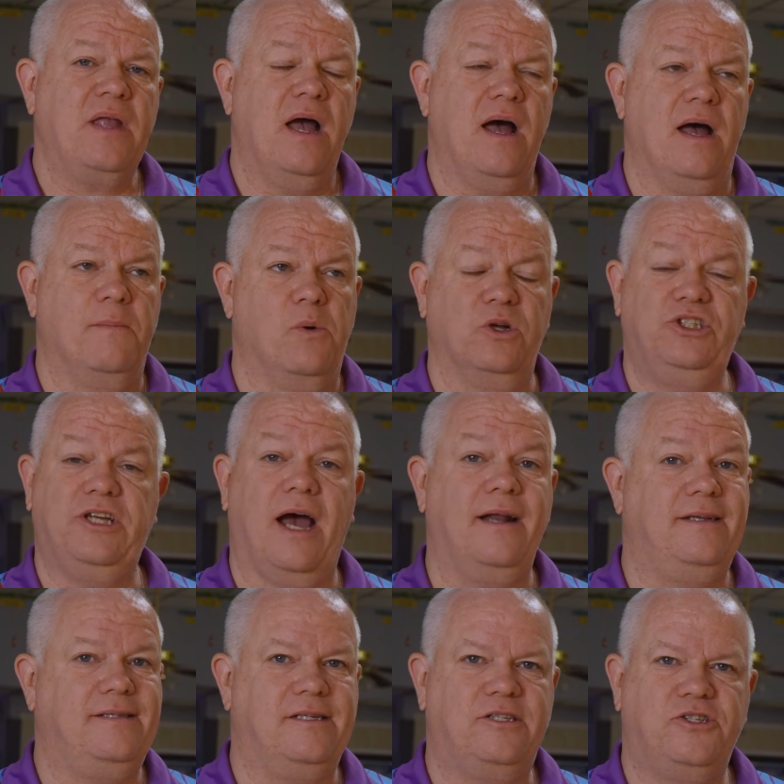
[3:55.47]
On
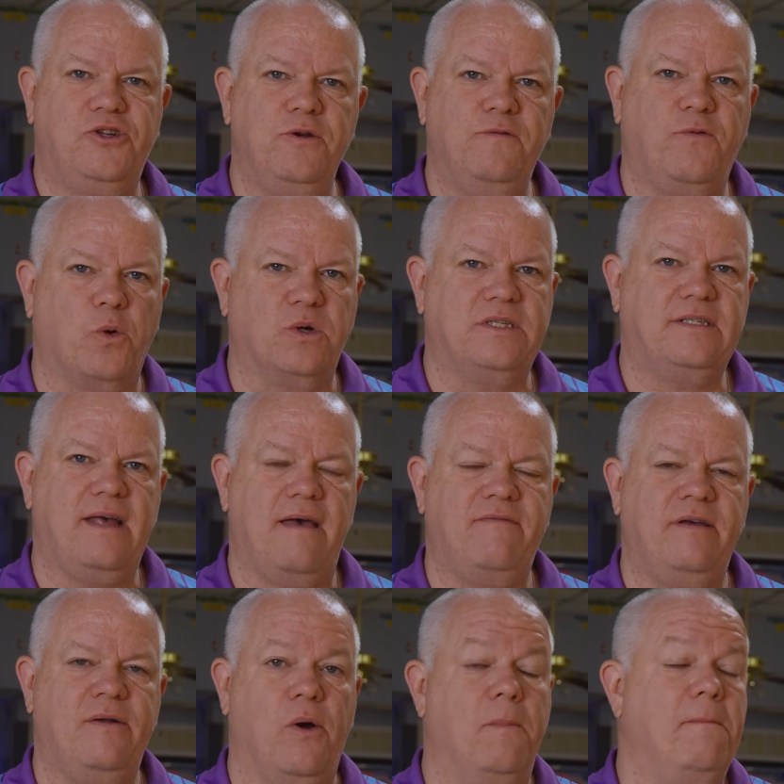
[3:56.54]
Johnny's it's
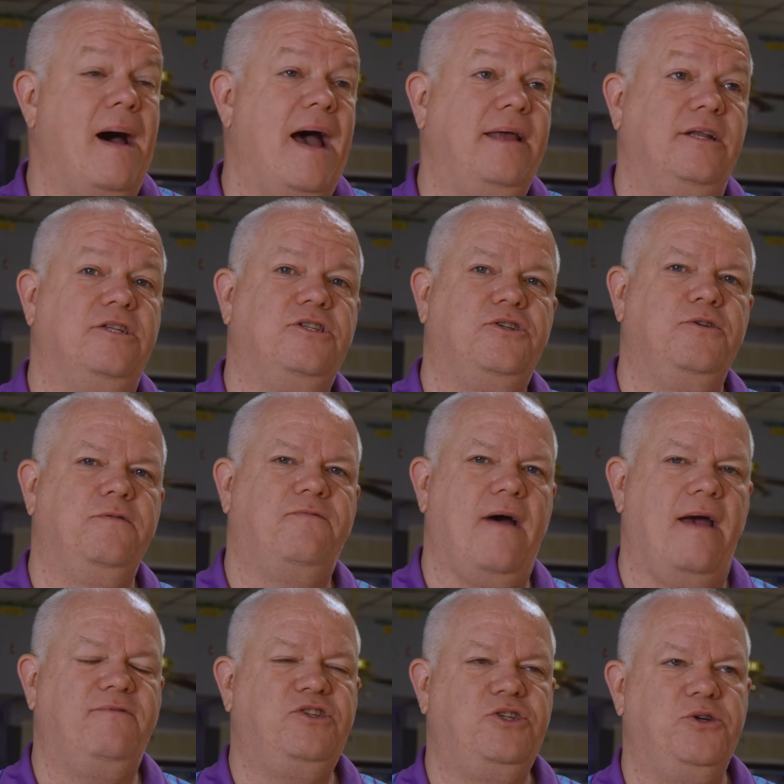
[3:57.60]
247, on mine it's
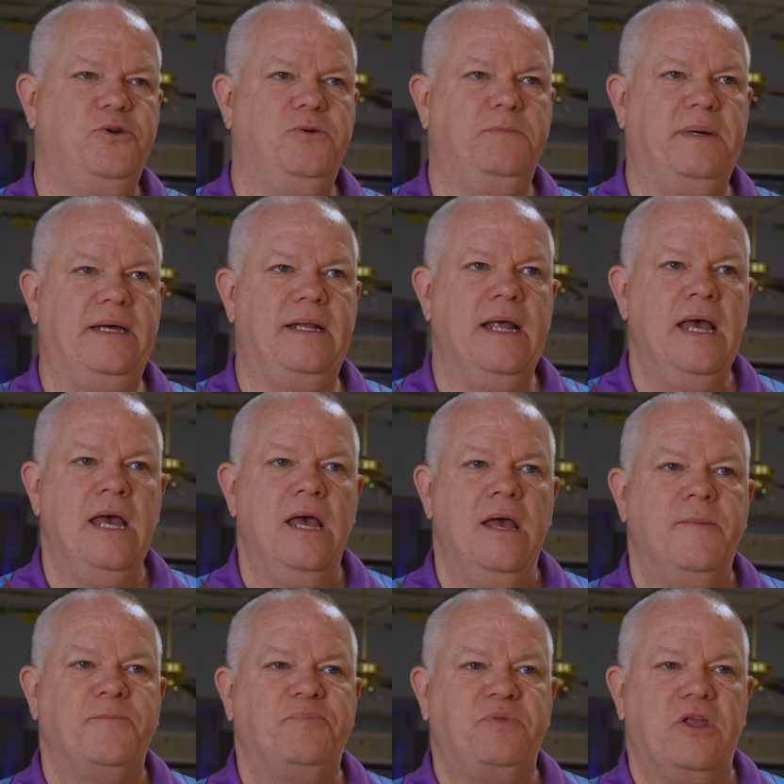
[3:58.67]
252, but
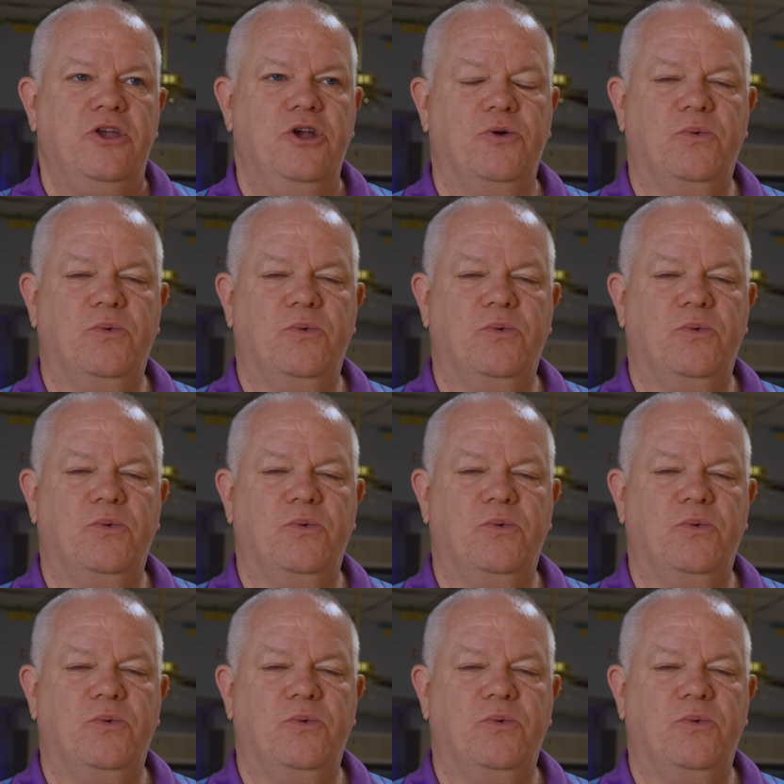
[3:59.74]
you